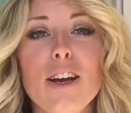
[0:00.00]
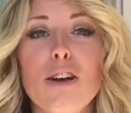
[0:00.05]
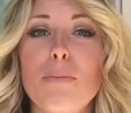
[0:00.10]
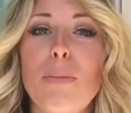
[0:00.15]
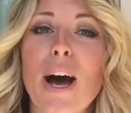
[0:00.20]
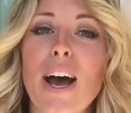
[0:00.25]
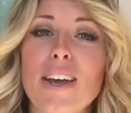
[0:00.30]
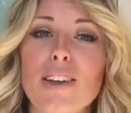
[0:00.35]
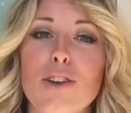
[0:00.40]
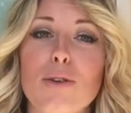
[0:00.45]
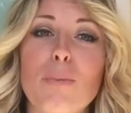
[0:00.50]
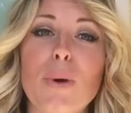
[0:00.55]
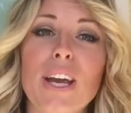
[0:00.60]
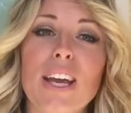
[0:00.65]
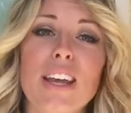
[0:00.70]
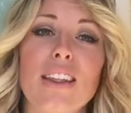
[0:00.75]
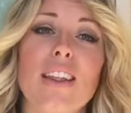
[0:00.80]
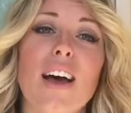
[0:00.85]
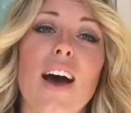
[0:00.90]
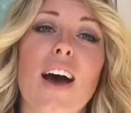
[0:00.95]
But you're
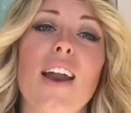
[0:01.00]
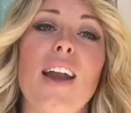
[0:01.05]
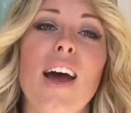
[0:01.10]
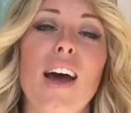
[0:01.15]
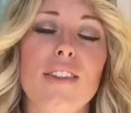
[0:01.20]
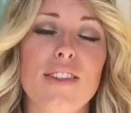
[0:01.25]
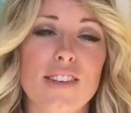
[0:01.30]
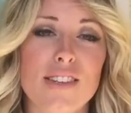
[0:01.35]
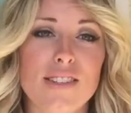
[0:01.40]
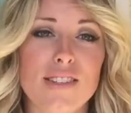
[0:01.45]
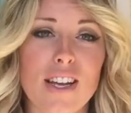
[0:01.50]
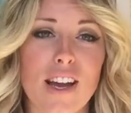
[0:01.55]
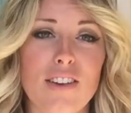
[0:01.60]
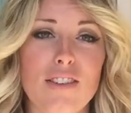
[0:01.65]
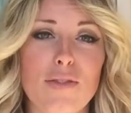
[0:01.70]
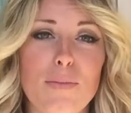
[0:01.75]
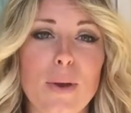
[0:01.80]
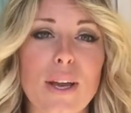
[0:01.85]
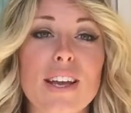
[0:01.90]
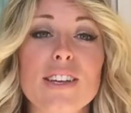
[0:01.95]
picking the unhealthy
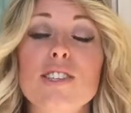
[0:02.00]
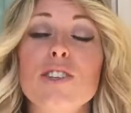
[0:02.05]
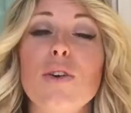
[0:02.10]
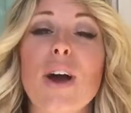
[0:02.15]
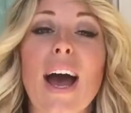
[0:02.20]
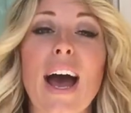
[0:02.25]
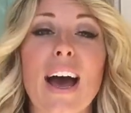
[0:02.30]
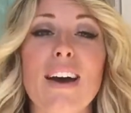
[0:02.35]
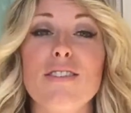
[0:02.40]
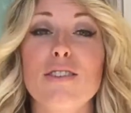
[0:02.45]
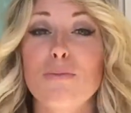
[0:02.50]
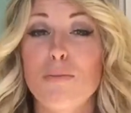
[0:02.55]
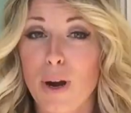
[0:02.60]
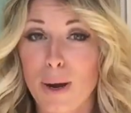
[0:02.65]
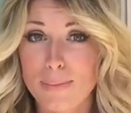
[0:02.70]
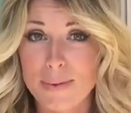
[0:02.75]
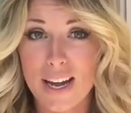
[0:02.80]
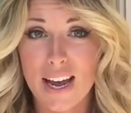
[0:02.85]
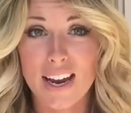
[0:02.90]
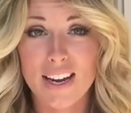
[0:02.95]
stuff because you haven't
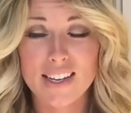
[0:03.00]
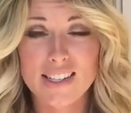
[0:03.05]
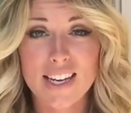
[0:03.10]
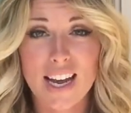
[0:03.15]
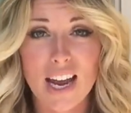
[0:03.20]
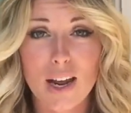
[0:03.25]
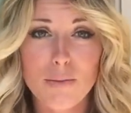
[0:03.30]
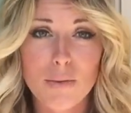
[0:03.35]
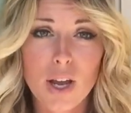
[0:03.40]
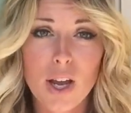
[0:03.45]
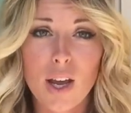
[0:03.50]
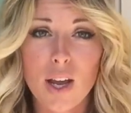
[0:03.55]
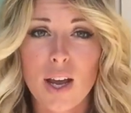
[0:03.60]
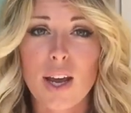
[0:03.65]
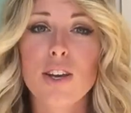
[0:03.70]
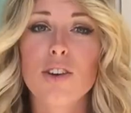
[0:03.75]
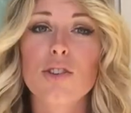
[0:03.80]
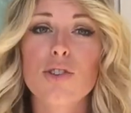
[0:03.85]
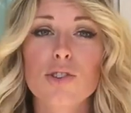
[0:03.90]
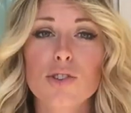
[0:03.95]
prepped ahead of time
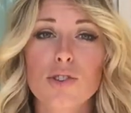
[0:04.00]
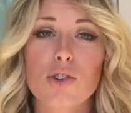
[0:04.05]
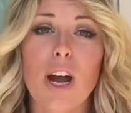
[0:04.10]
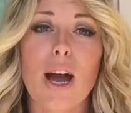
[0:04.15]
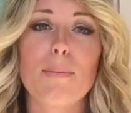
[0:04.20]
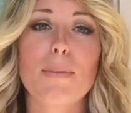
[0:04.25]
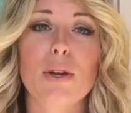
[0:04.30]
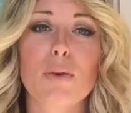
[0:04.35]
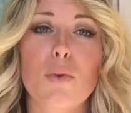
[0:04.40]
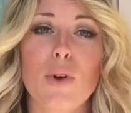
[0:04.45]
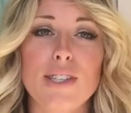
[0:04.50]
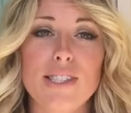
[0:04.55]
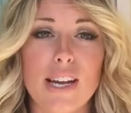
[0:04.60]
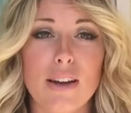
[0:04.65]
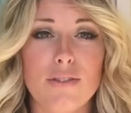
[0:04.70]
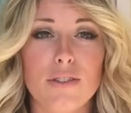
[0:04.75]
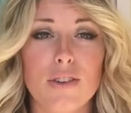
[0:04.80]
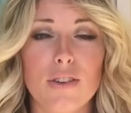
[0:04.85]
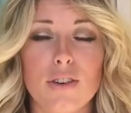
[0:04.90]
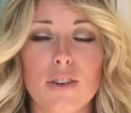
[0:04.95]
and you're just grabbing
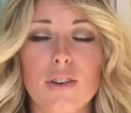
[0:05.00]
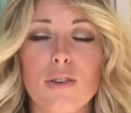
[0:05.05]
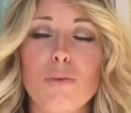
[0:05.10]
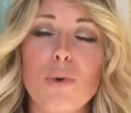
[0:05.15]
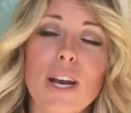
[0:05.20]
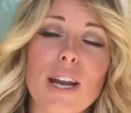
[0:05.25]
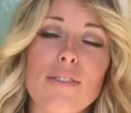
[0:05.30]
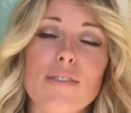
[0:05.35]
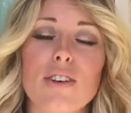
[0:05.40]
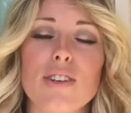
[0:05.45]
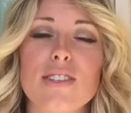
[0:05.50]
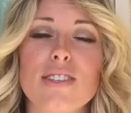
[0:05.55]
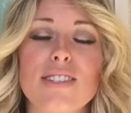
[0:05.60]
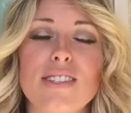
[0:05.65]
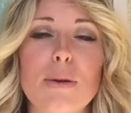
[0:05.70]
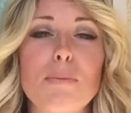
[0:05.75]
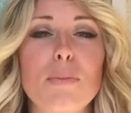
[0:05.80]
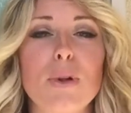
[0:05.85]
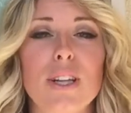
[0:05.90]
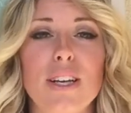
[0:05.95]
whatever whatever is
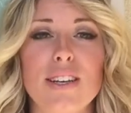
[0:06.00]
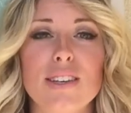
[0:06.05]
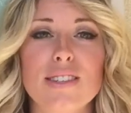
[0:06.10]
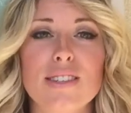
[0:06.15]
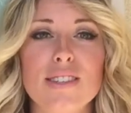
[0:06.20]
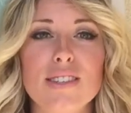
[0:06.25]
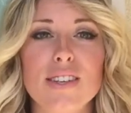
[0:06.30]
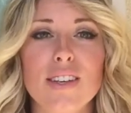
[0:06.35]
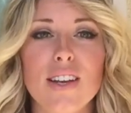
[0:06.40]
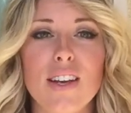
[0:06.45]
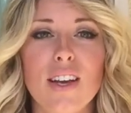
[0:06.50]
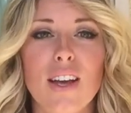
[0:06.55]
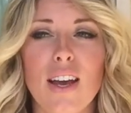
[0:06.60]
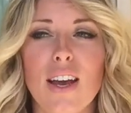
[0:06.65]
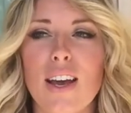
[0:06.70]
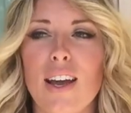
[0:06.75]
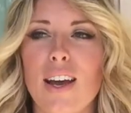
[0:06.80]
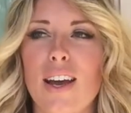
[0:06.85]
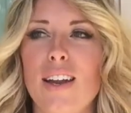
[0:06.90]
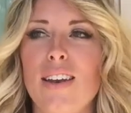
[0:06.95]
simplest
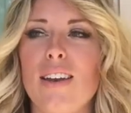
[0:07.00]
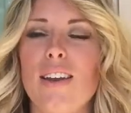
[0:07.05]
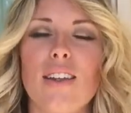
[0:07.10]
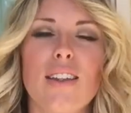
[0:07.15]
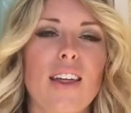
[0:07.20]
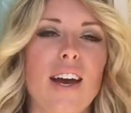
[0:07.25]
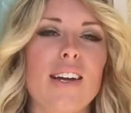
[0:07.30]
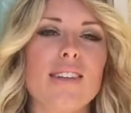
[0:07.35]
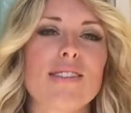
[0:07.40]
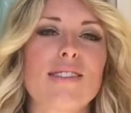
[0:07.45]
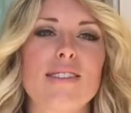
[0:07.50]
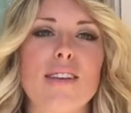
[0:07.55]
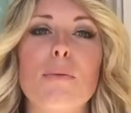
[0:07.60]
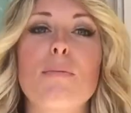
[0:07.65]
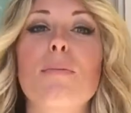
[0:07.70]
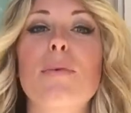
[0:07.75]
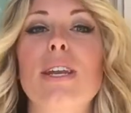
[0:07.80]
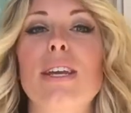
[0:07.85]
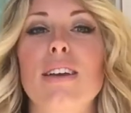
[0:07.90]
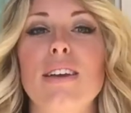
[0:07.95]
and that's
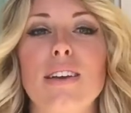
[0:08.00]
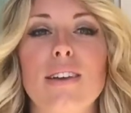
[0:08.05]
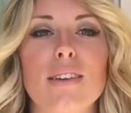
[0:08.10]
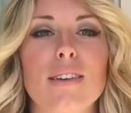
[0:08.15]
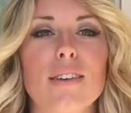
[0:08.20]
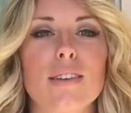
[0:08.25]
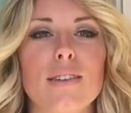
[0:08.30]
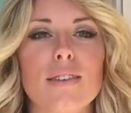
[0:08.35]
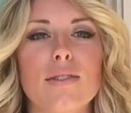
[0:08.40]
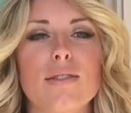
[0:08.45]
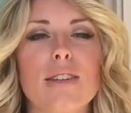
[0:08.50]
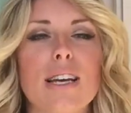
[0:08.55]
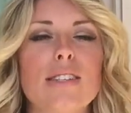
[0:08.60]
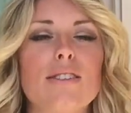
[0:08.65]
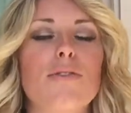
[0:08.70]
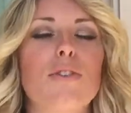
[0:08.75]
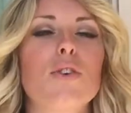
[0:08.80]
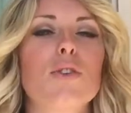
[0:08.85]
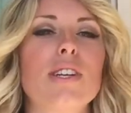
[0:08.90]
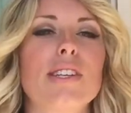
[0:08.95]
somebody that's
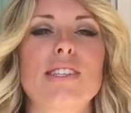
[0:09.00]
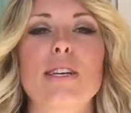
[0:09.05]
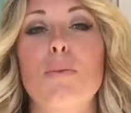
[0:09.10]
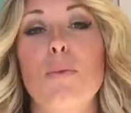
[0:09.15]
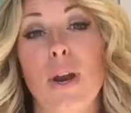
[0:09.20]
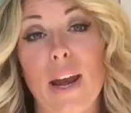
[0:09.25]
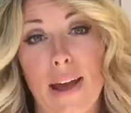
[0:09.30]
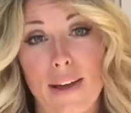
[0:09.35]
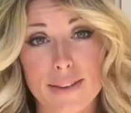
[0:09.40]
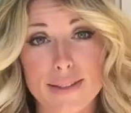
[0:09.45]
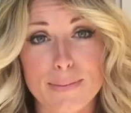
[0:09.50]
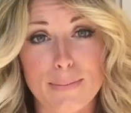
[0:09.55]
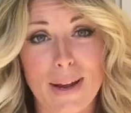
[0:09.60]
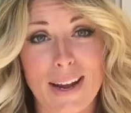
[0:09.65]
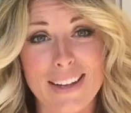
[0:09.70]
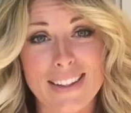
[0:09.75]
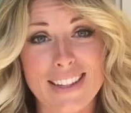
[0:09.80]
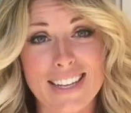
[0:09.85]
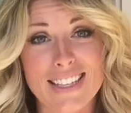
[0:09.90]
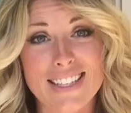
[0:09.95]
food that someone else
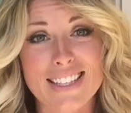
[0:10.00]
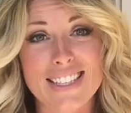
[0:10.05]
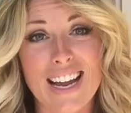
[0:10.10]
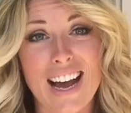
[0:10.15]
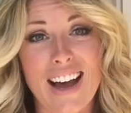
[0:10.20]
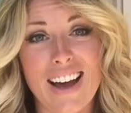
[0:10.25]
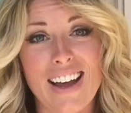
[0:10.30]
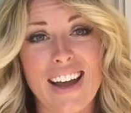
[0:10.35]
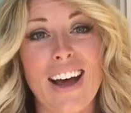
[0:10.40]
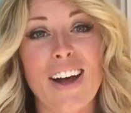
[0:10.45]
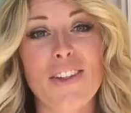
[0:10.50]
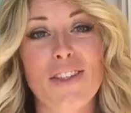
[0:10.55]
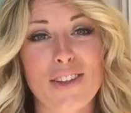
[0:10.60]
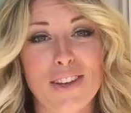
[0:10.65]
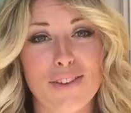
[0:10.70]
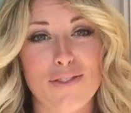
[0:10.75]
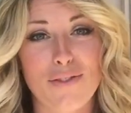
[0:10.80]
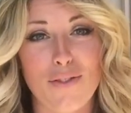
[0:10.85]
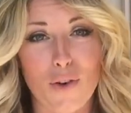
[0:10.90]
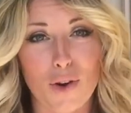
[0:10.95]
made that's not
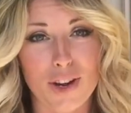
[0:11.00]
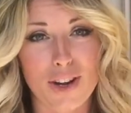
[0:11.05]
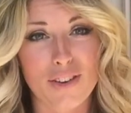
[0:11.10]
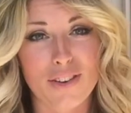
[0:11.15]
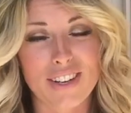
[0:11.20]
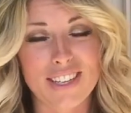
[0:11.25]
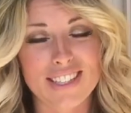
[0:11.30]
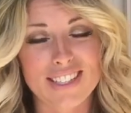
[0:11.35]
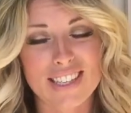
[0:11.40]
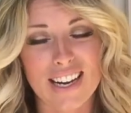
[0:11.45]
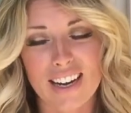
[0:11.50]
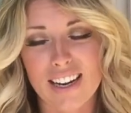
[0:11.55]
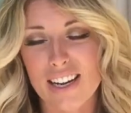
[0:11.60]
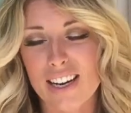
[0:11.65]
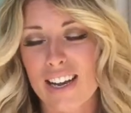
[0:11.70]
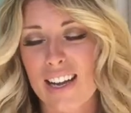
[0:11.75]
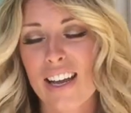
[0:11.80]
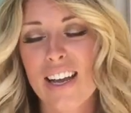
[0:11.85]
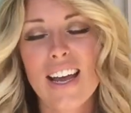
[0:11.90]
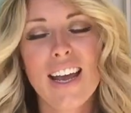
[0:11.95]
healthy for you and it's not
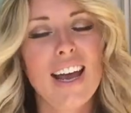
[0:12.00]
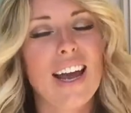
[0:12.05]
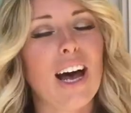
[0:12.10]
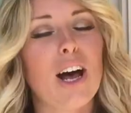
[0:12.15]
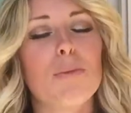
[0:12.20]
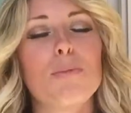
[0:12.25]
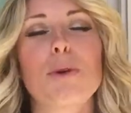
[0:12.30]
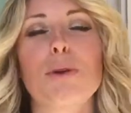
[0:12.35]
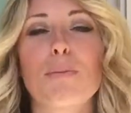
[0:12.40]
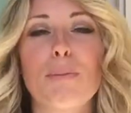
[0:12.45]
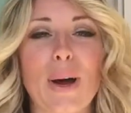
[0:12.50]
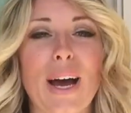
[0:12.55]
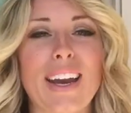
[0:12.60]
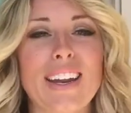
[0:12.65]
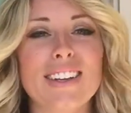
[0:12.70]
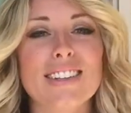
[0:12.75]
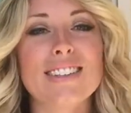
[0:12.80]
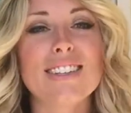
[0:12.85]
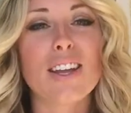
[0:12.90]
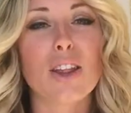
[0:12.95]
going to help your
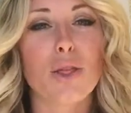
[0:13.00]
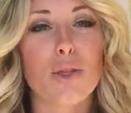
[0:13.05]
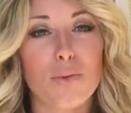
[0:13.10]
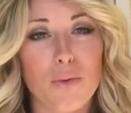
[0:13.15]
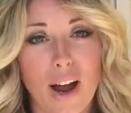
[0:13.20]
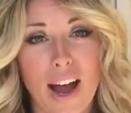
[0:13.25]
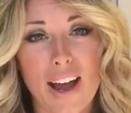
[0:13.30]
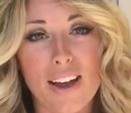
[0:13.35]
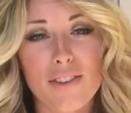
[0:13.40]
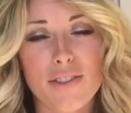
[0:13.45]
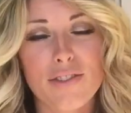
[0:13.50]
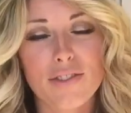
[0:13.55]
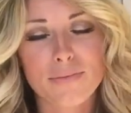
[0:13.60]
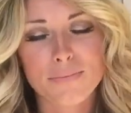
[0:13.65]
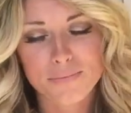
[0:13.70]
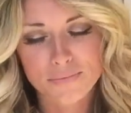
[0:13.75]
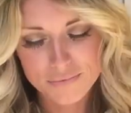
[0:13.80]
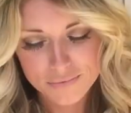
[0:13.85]
body to thrive.